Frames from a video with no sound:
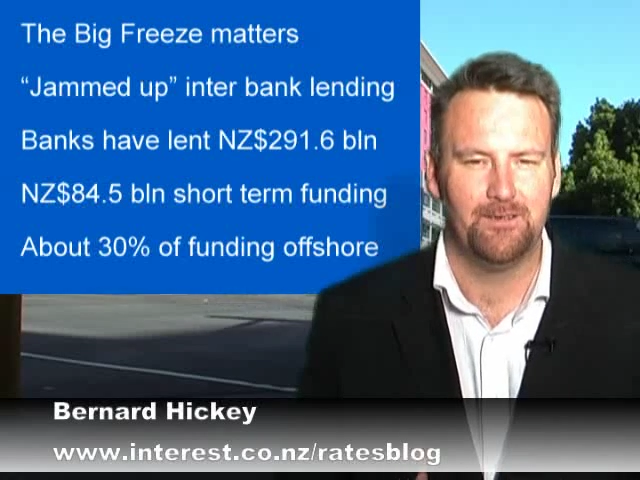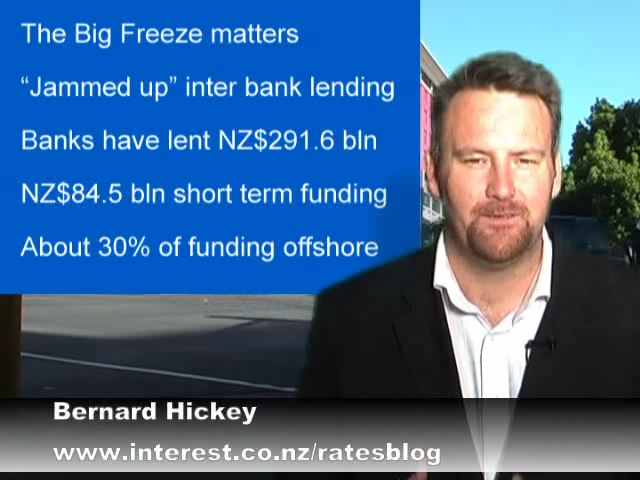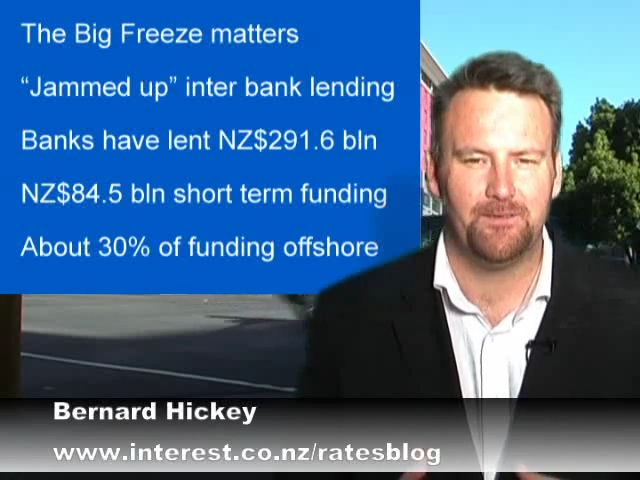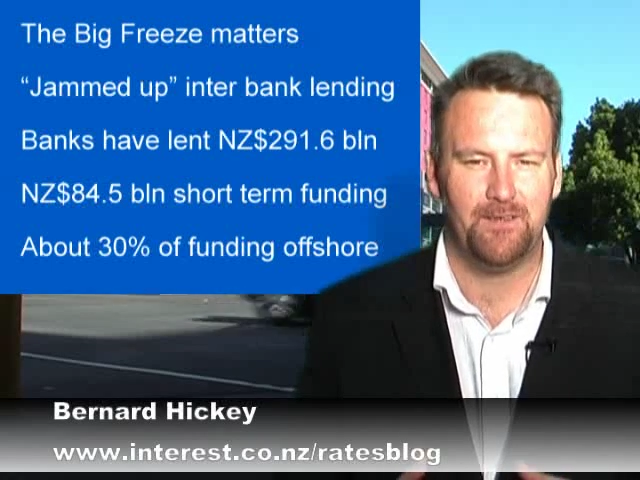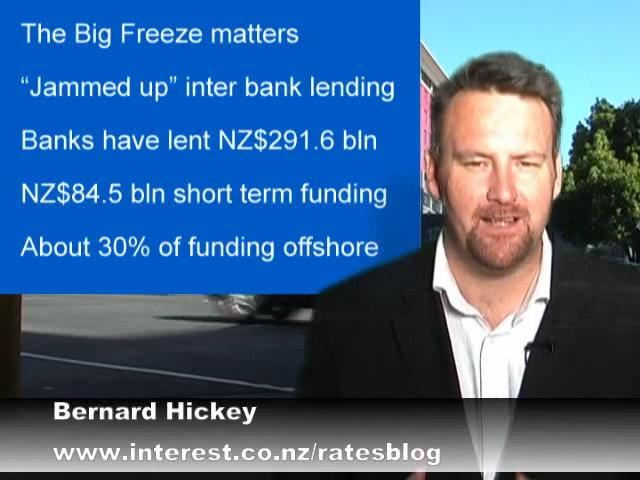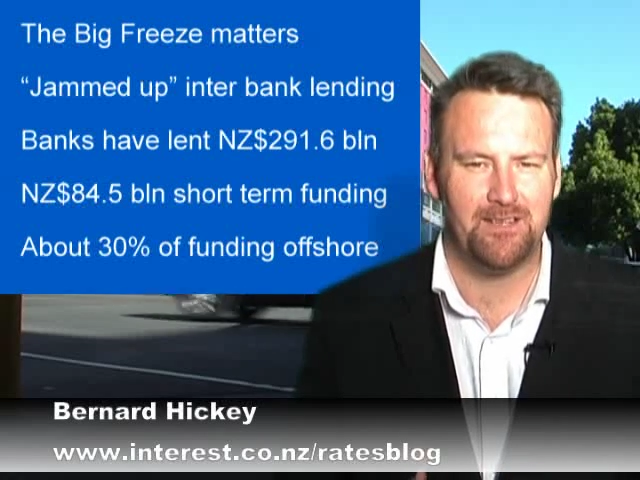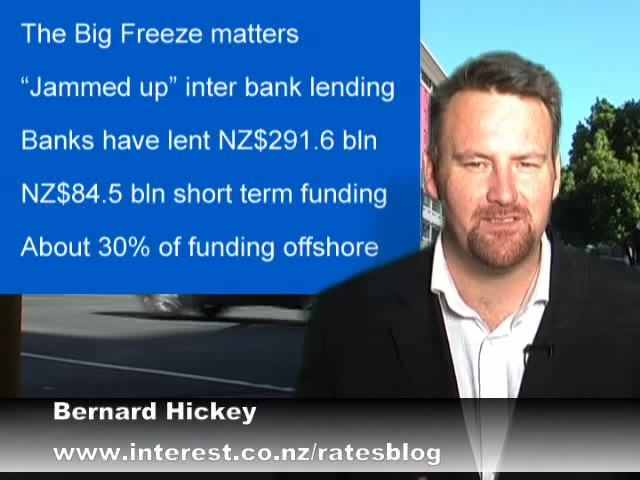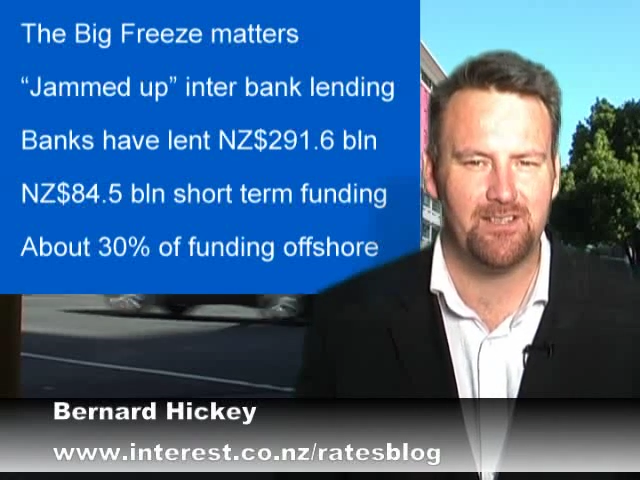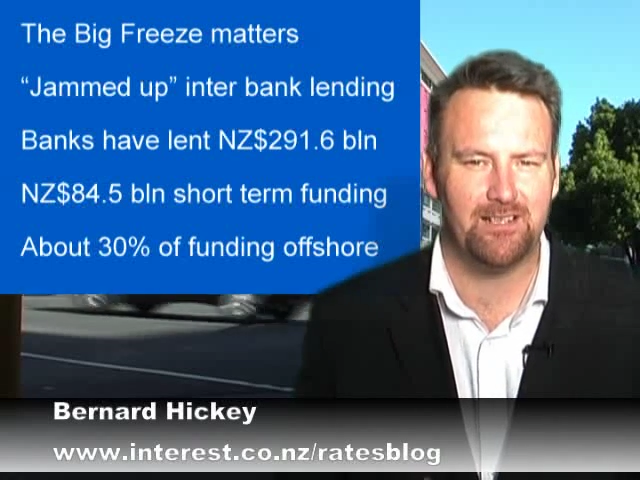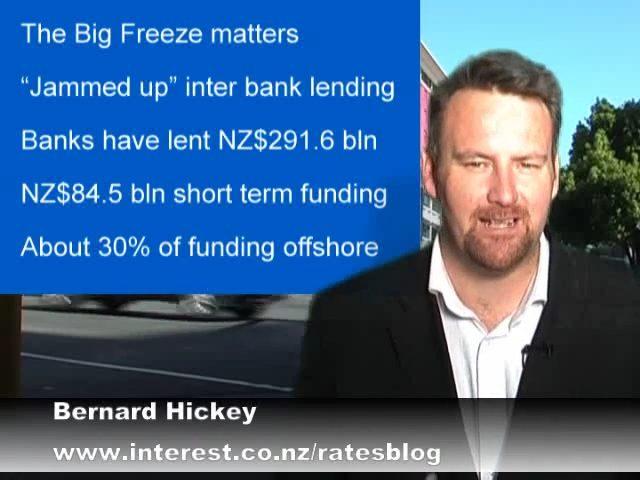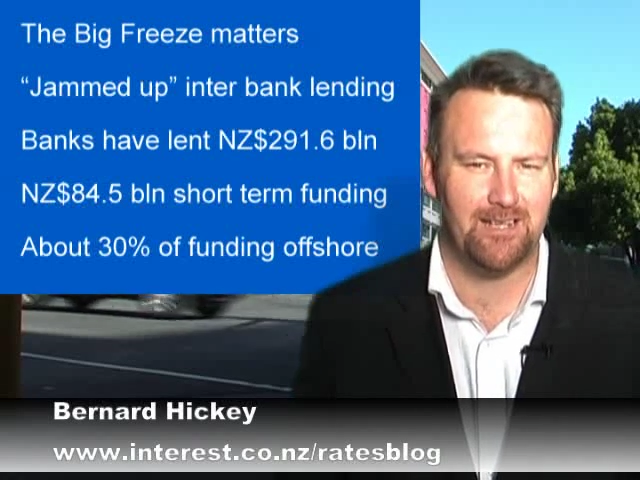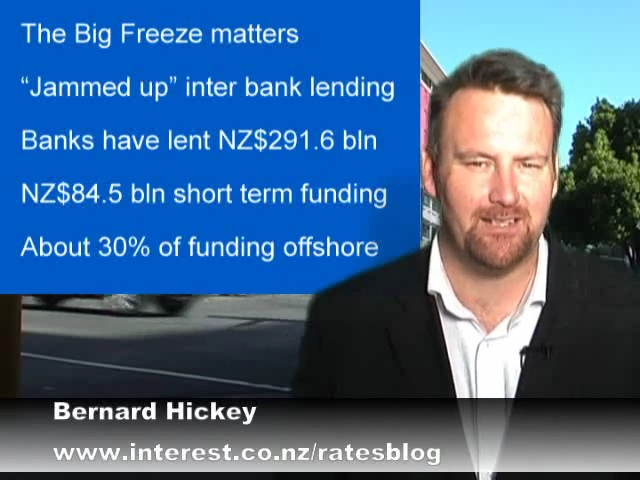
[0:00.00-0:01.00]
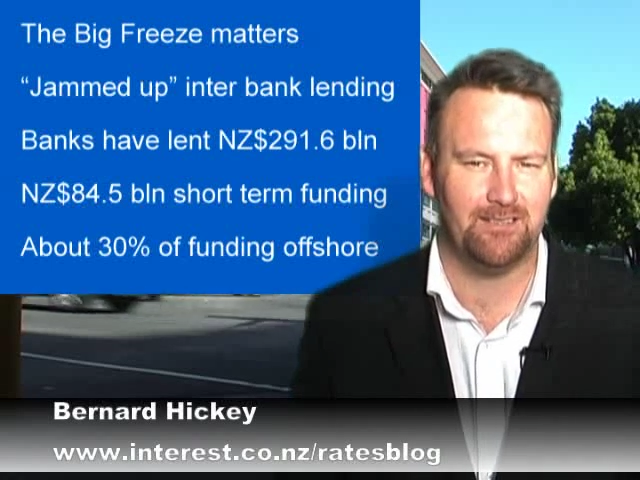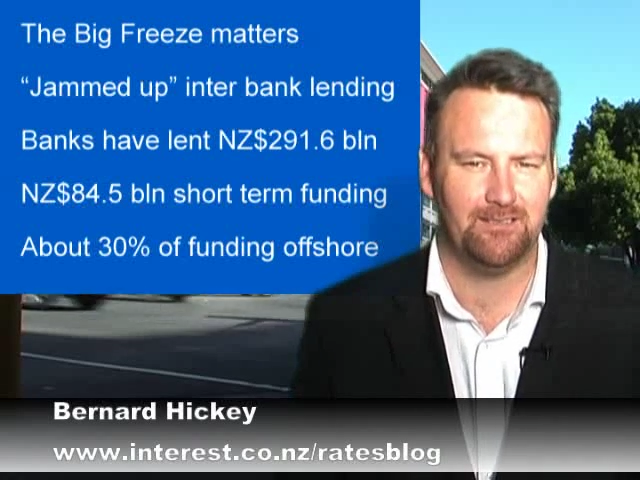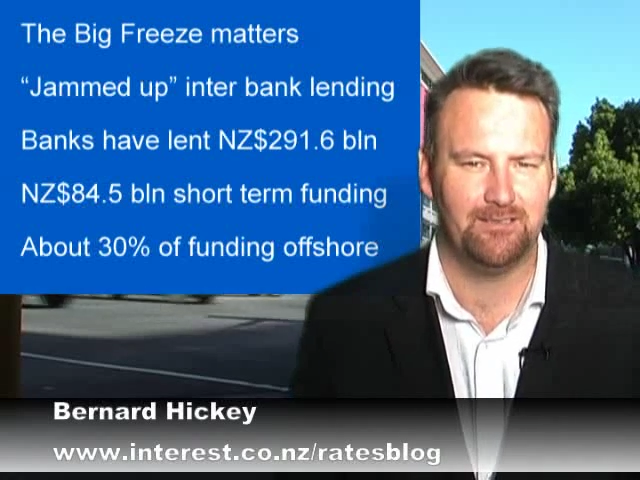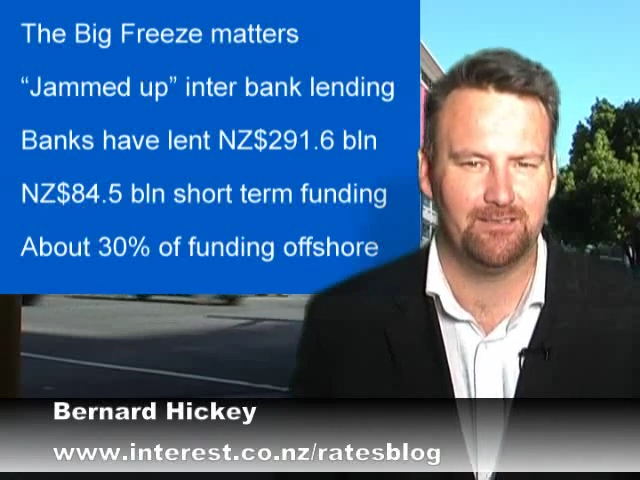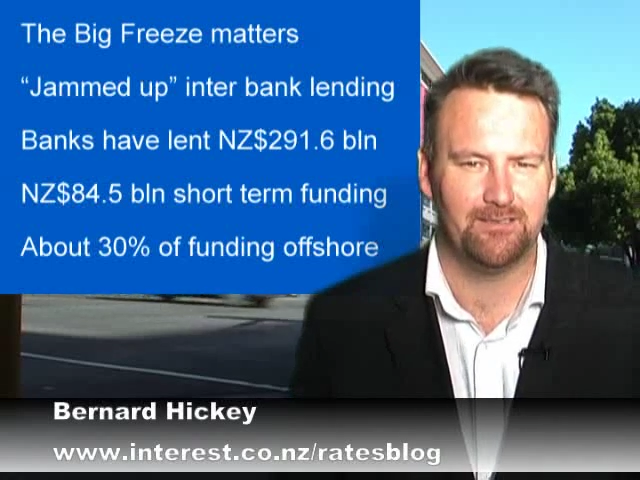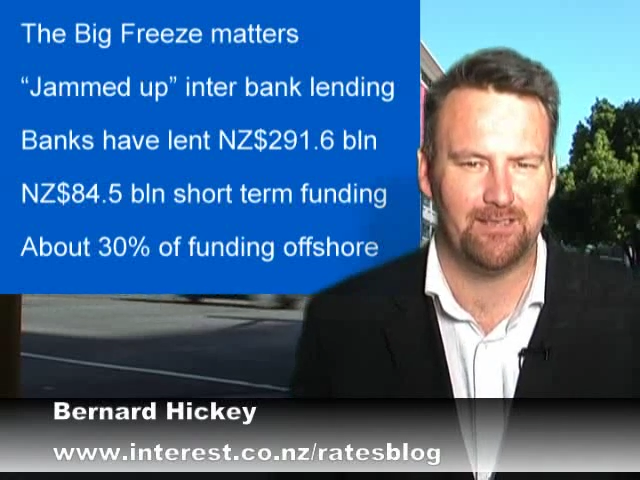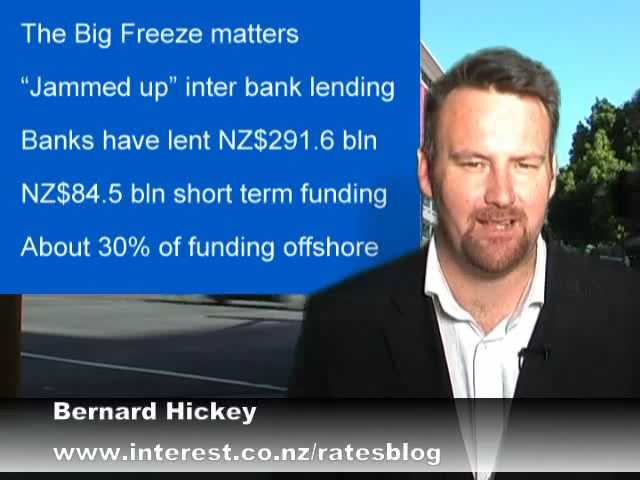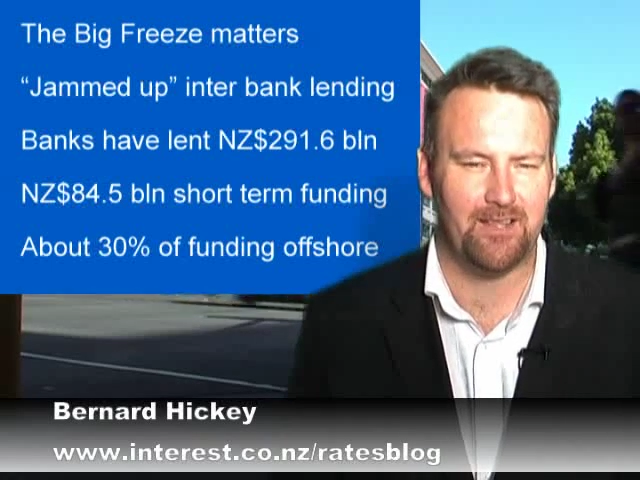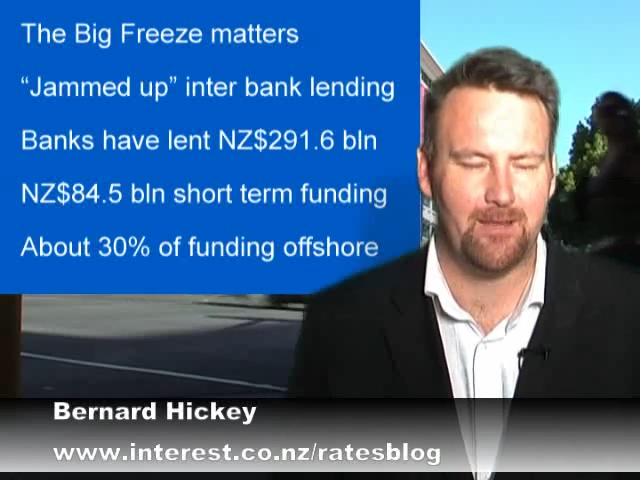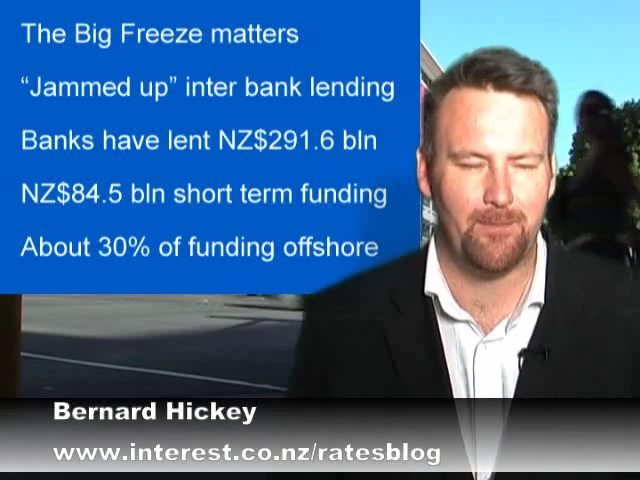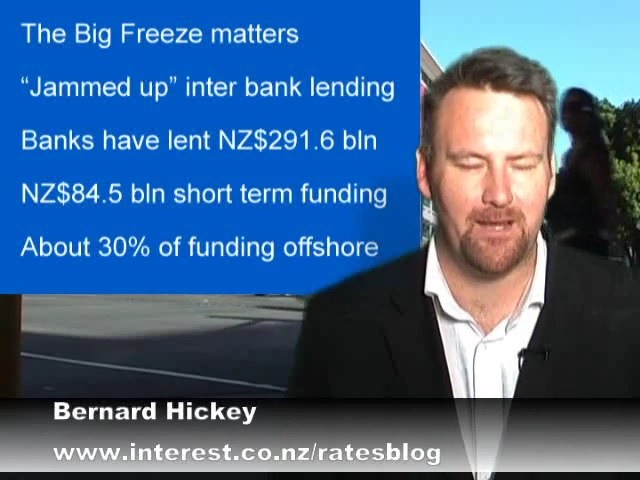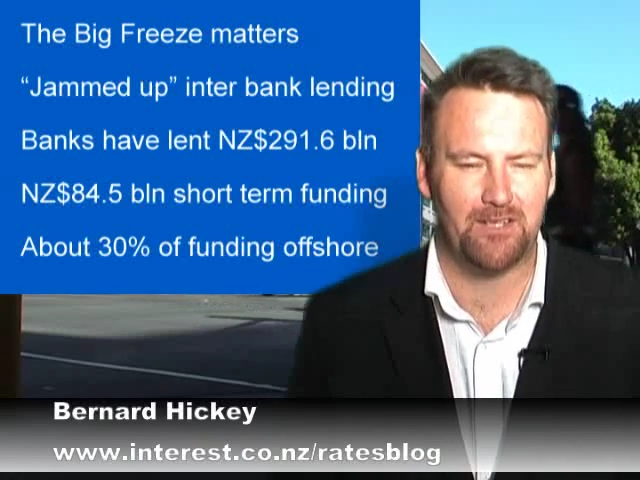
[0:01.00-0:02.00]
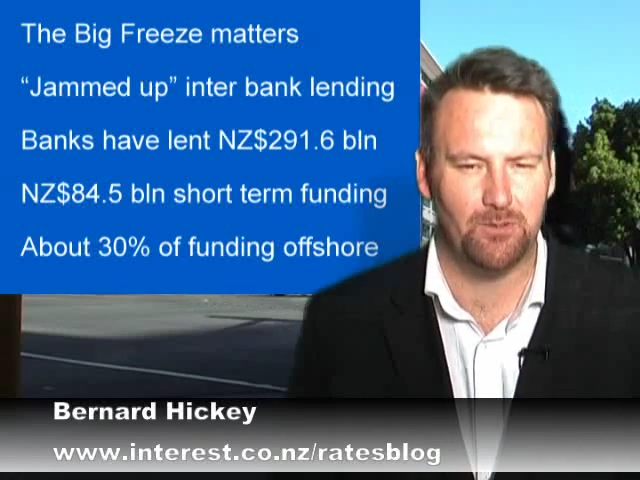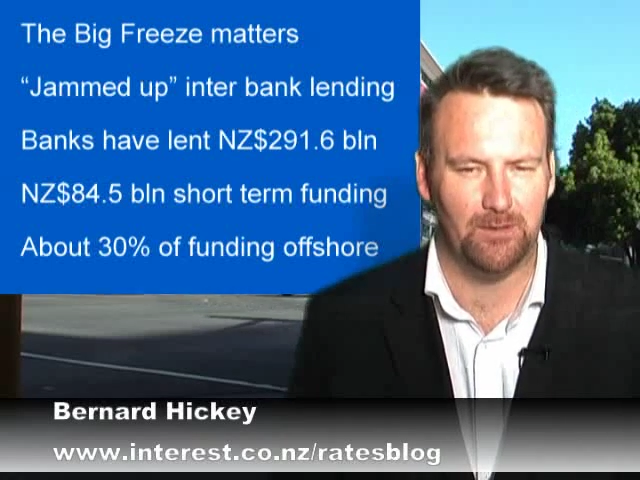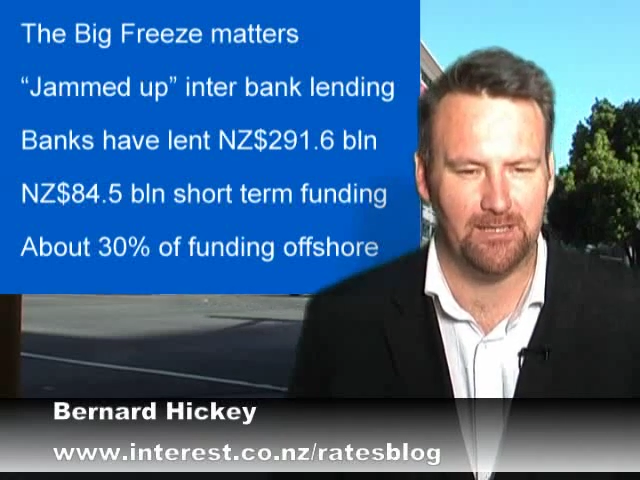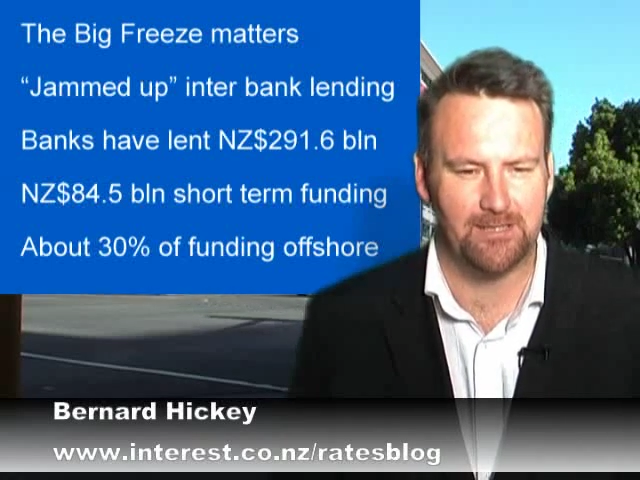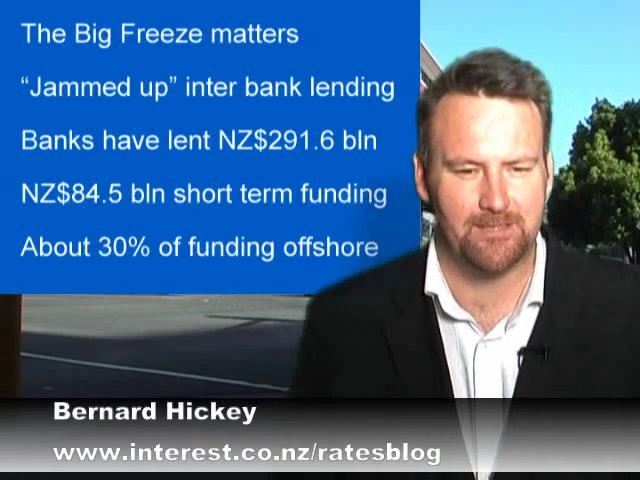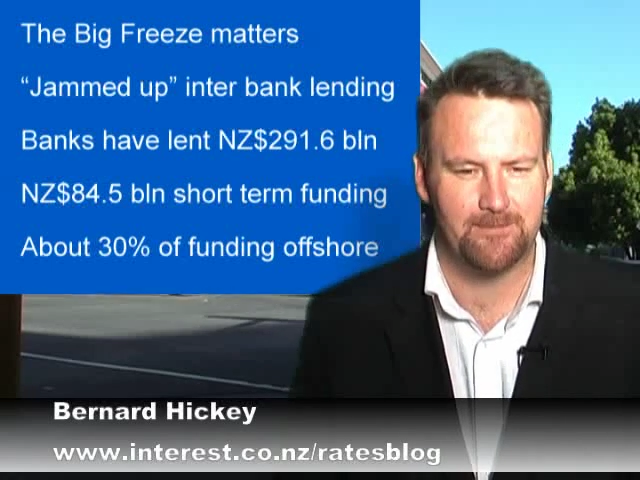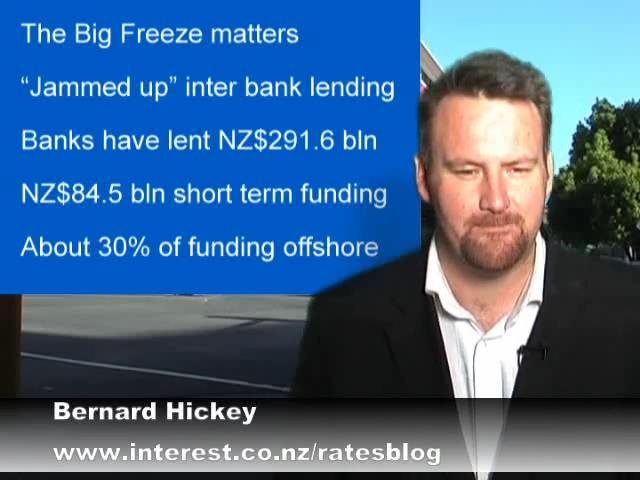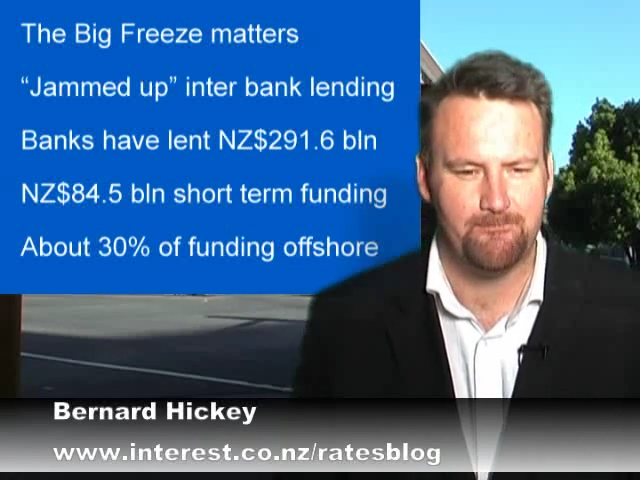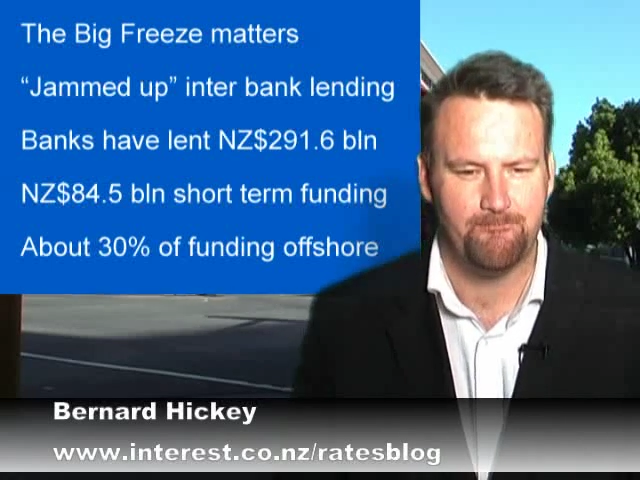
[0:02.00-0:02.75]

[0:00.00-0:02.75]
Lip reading: fund the lending that they make to us.